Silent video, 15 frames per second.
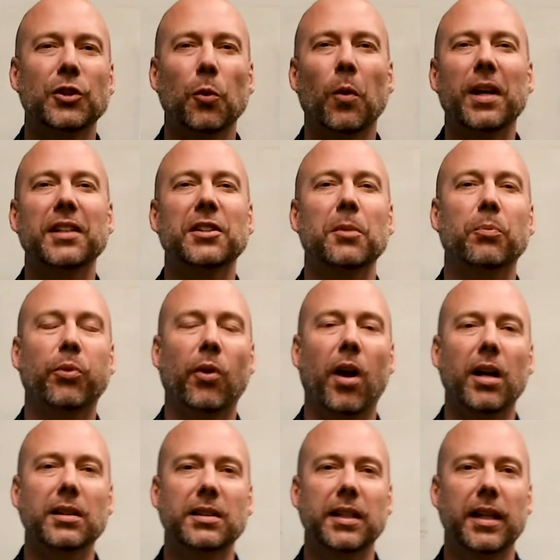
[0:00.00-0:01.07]
So what is the
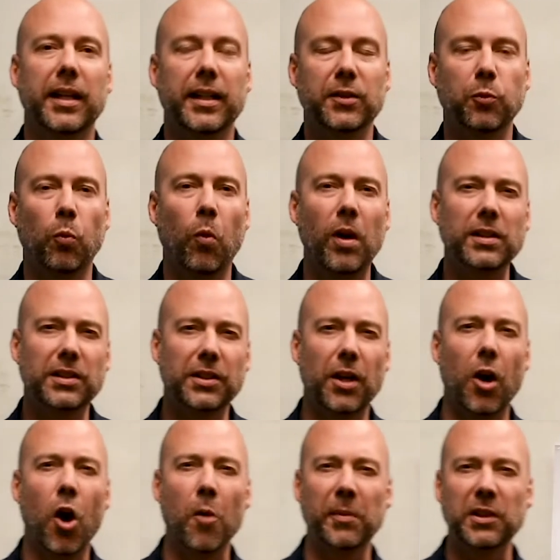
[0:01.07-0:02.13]
process once
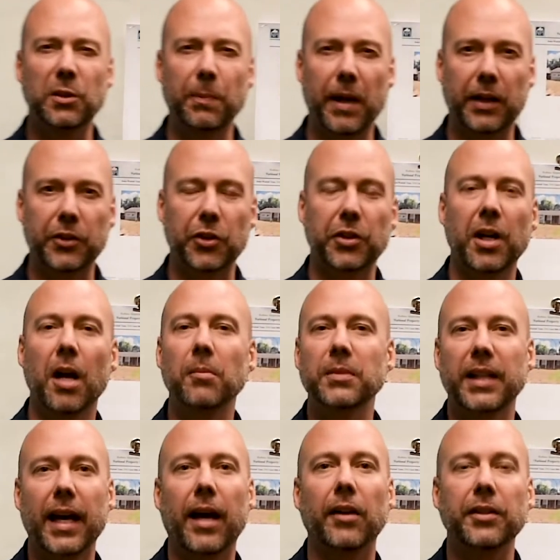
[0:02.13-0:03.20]
the home inspector
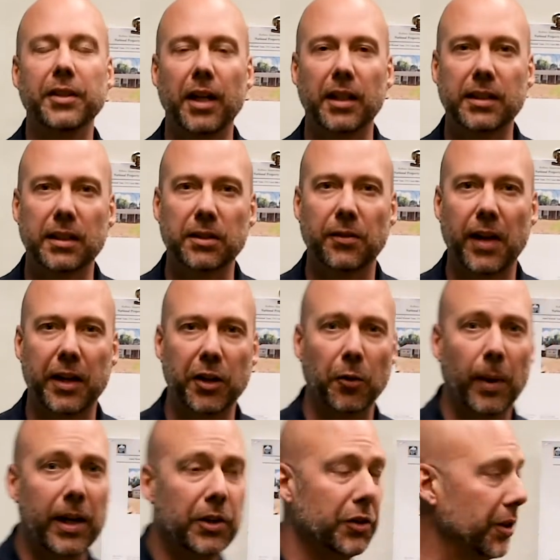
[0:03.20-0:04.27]
comes out and does his
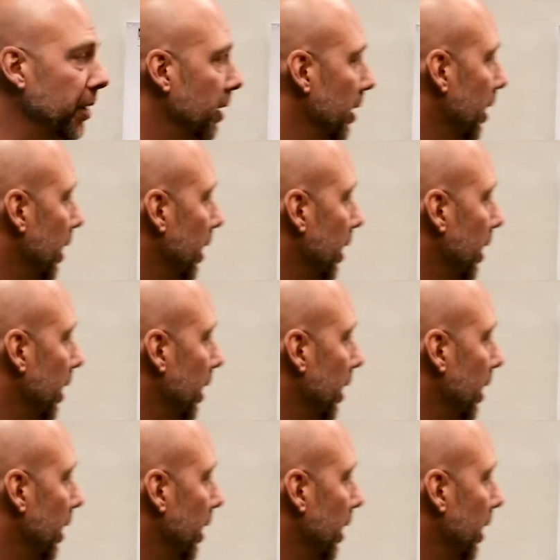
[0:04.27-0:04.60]
evaluation?